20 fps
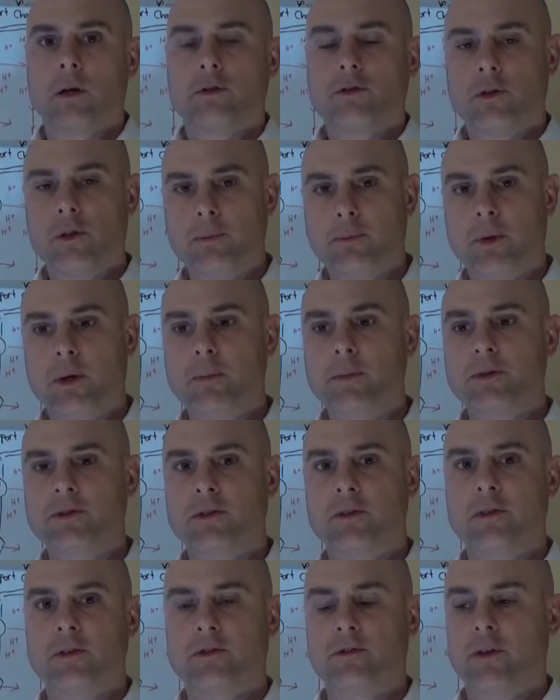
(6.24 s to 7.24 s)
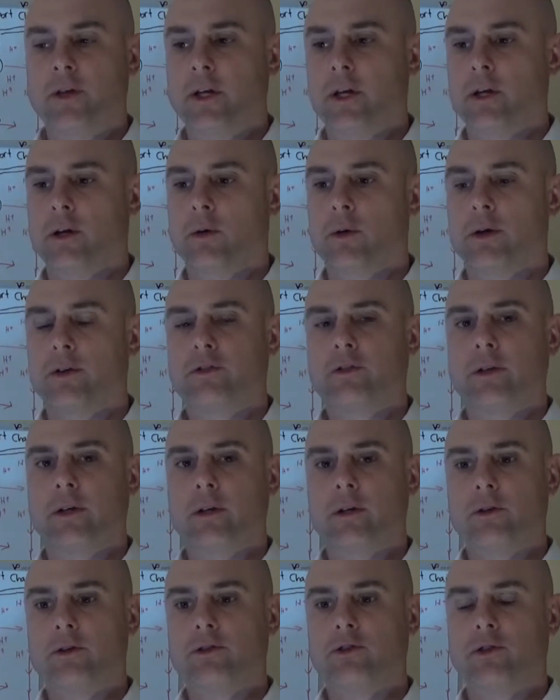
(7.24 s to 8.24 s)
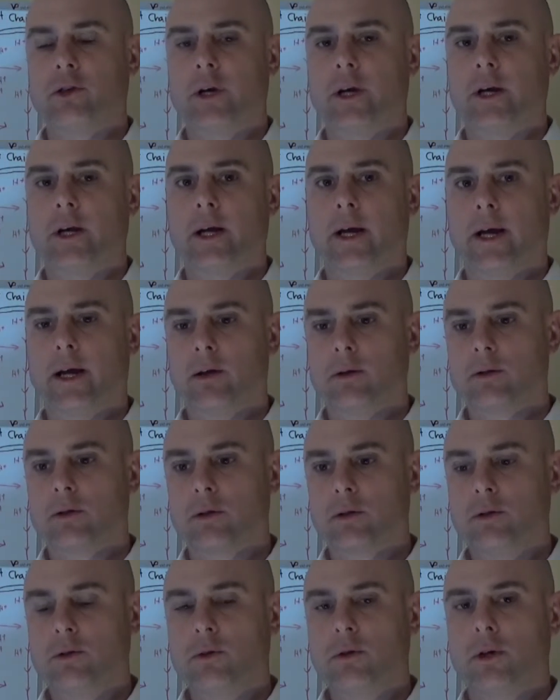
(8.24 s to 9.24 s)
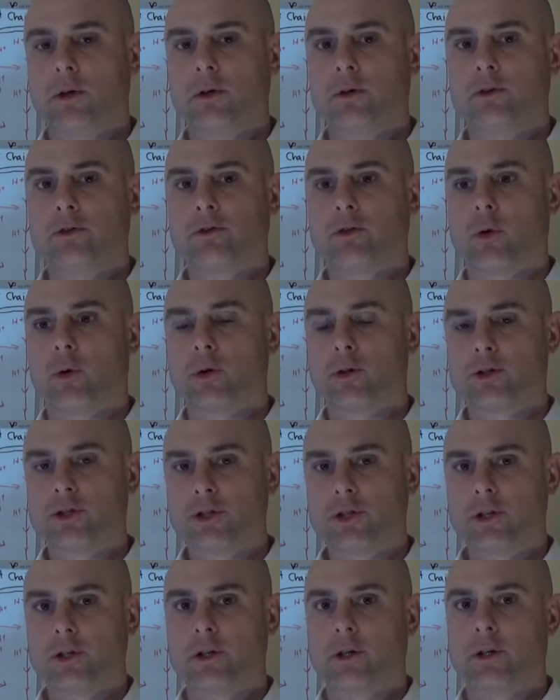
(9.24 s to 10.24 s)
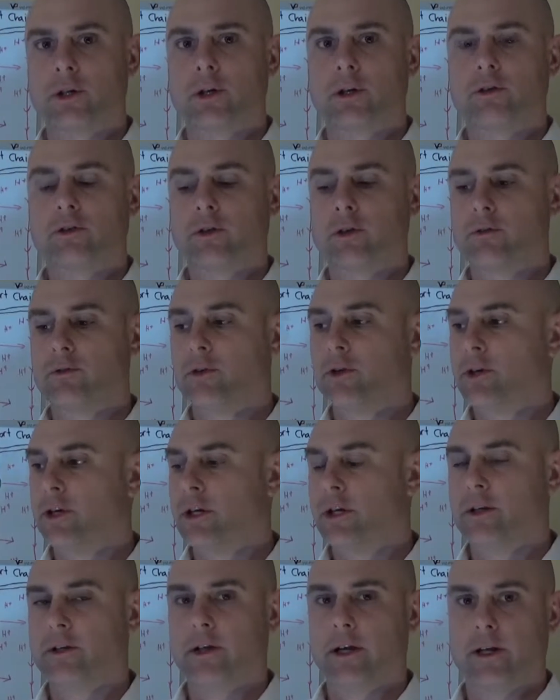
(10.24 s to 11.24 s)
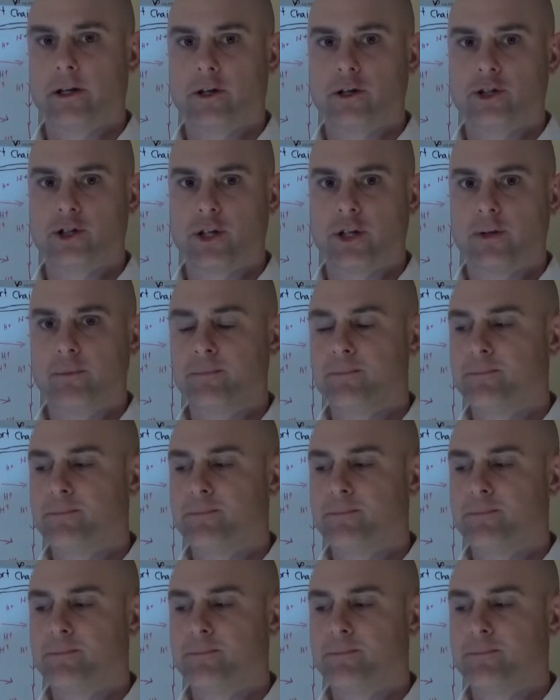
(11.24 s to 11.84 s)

So the purpose of this video is to illustrate how glucose or sugar is converted into energy.